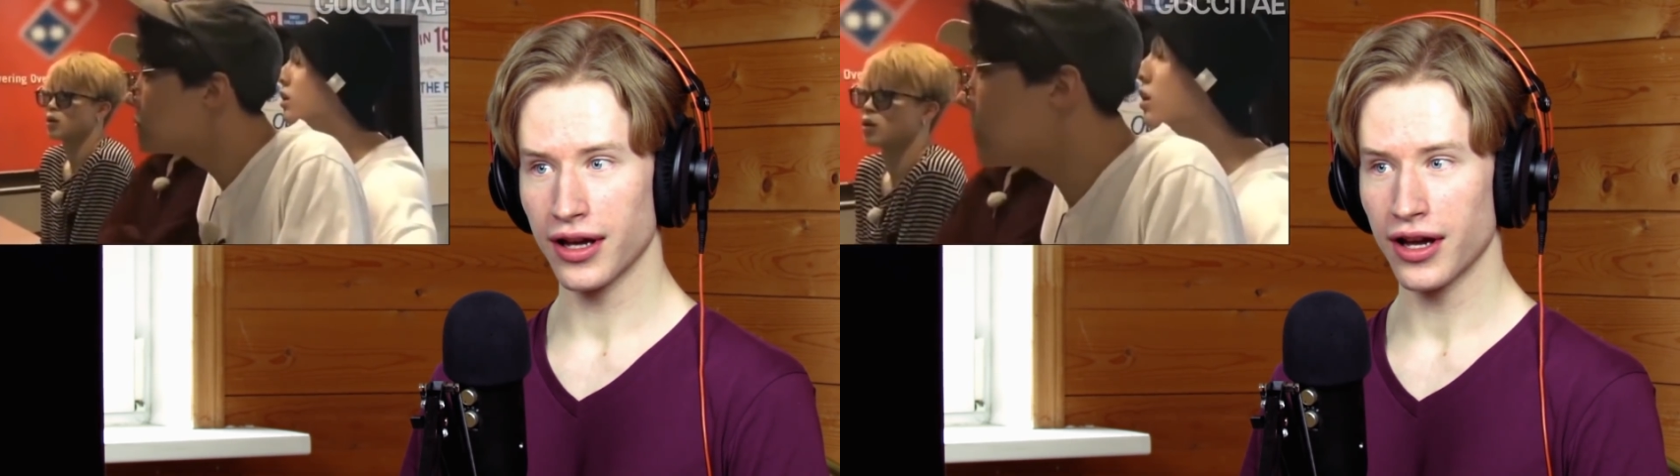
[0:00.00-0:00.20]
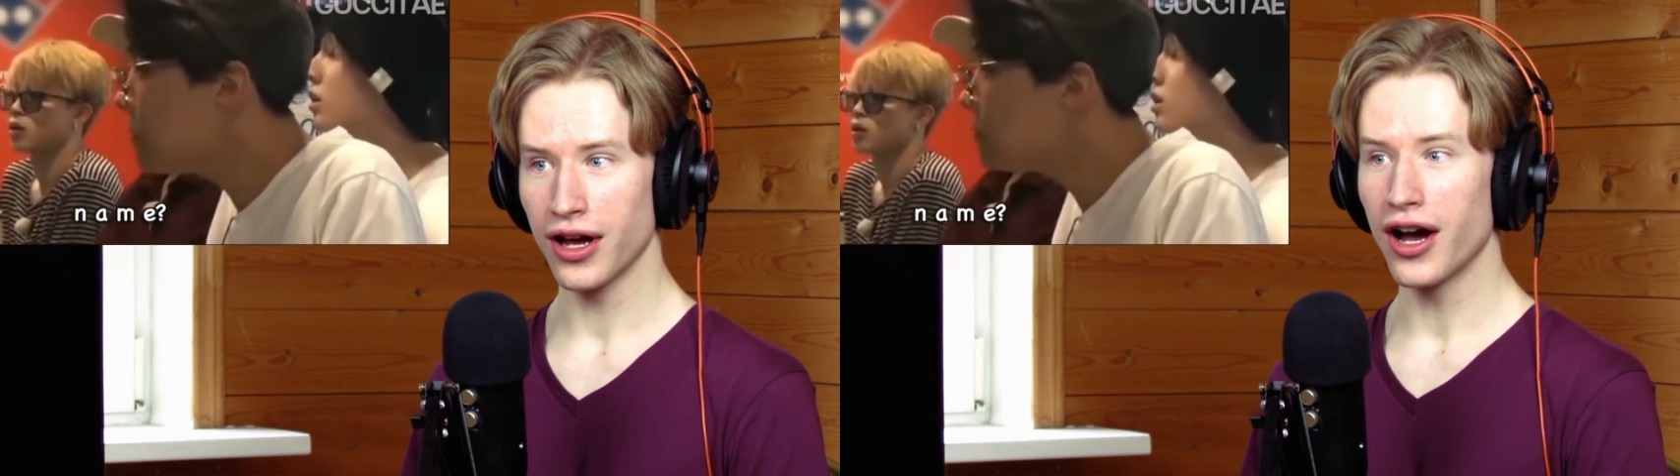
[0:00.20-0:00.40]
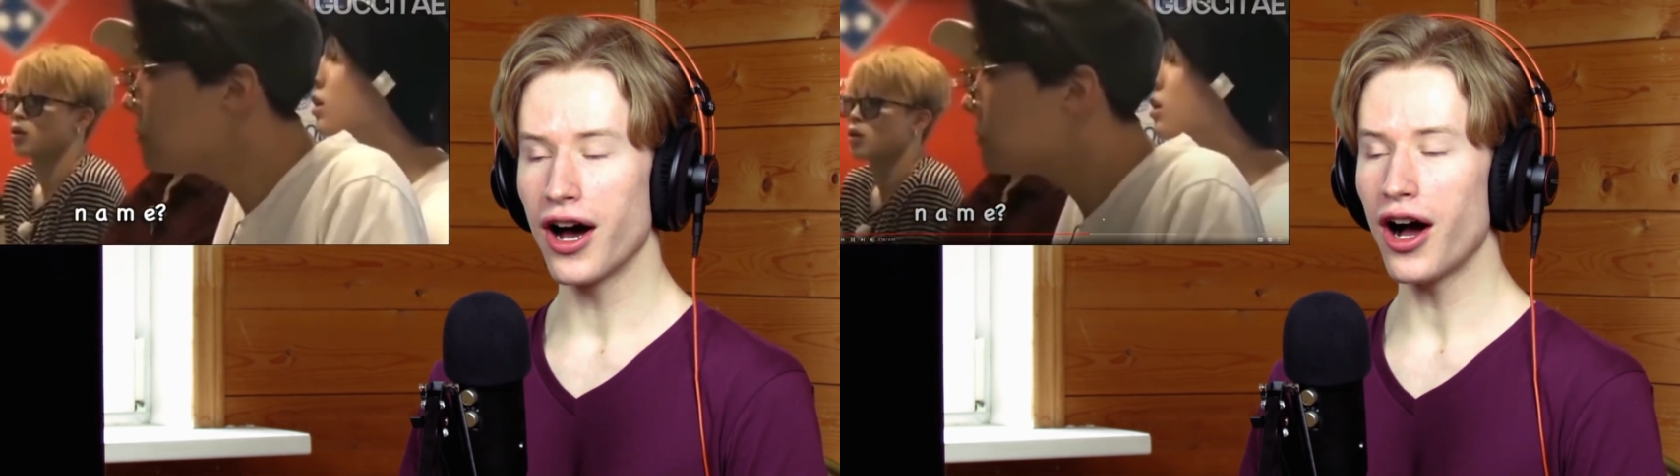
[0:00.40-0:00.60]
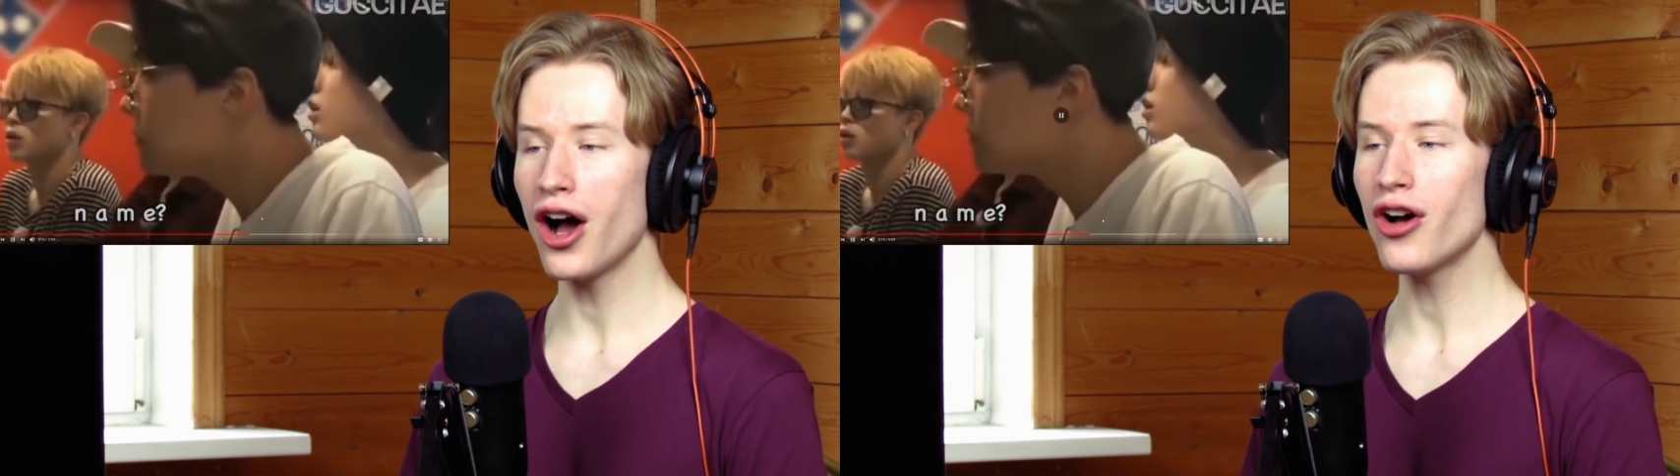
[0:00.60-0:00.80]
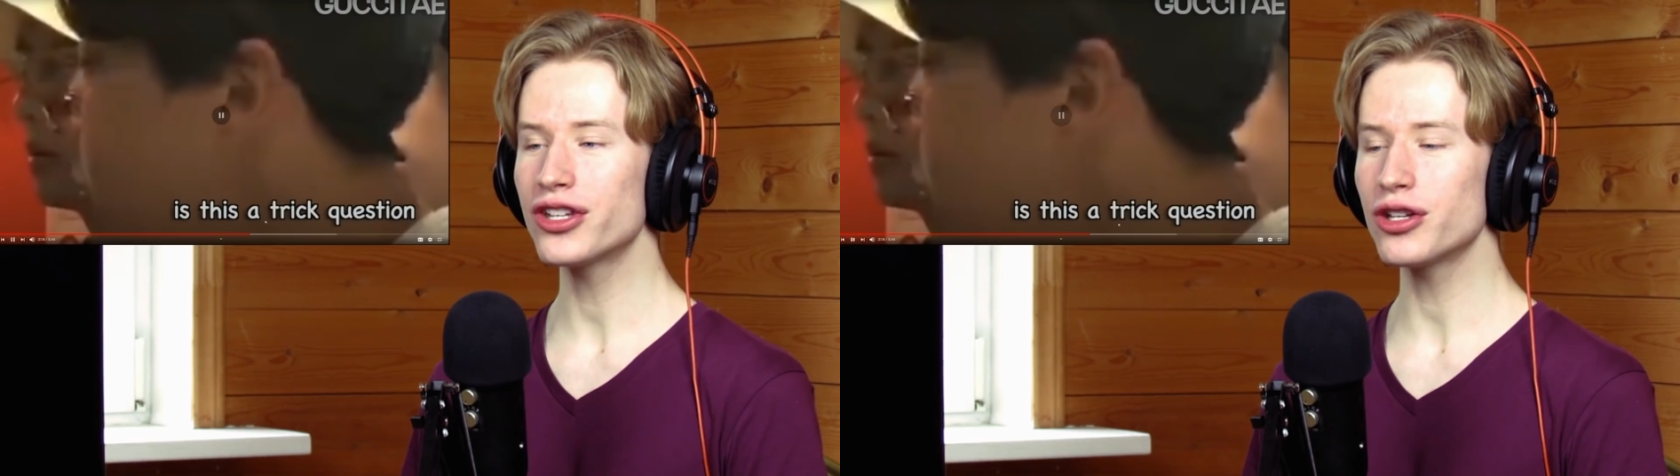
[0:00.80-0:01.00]
Name?
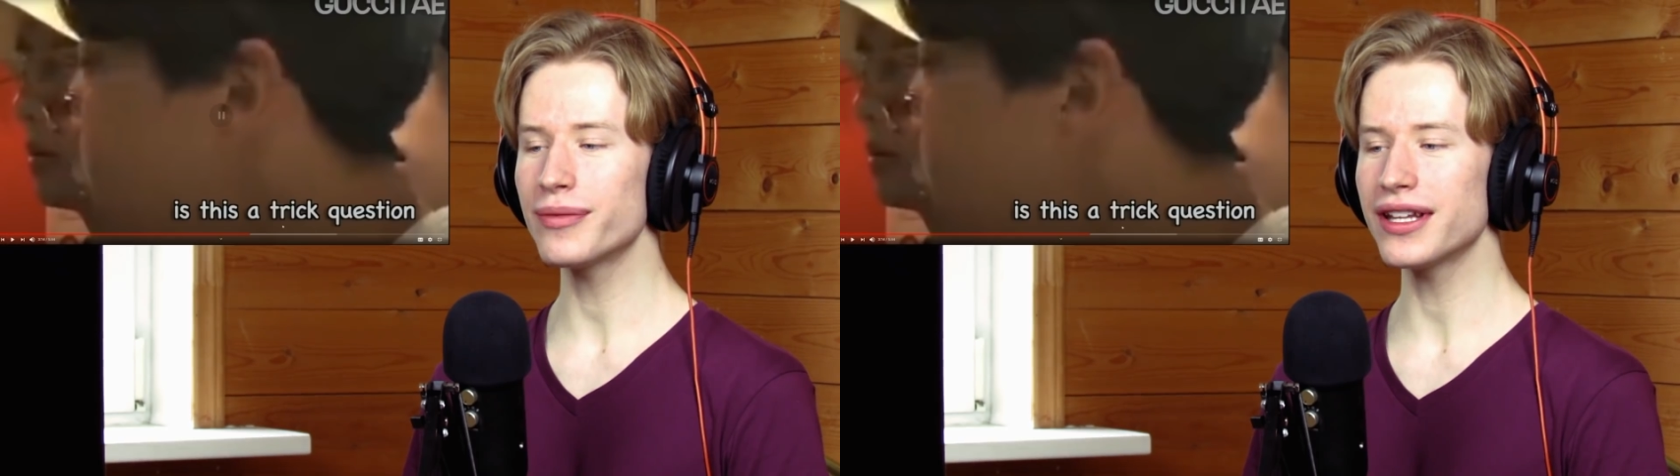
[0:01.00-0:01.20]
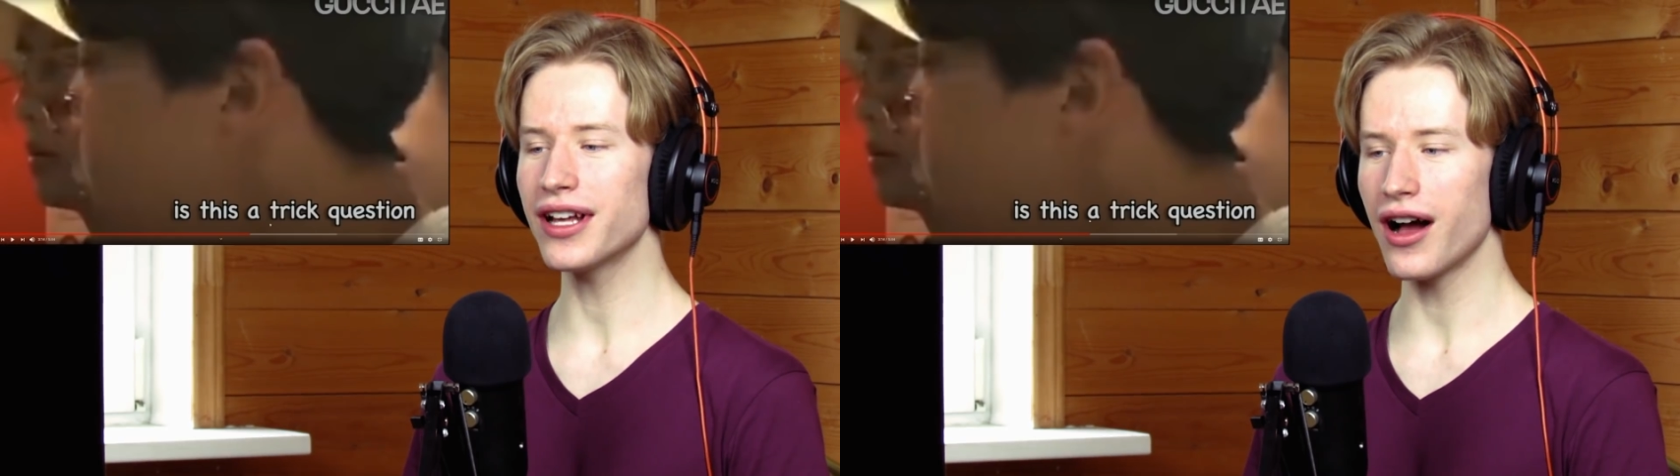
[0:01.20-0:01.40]
Oh, you mean?